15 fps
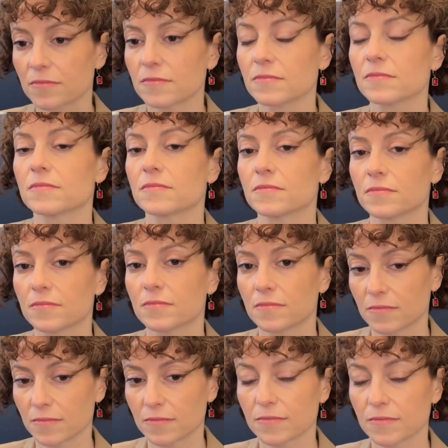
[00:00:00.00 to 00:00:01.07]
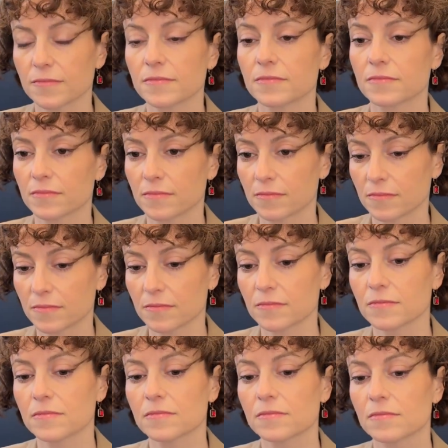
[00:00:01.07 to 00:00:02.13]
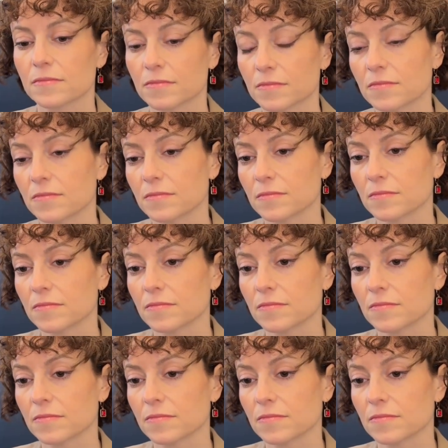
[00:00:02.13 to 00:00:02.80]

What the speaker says: to capture higher market shares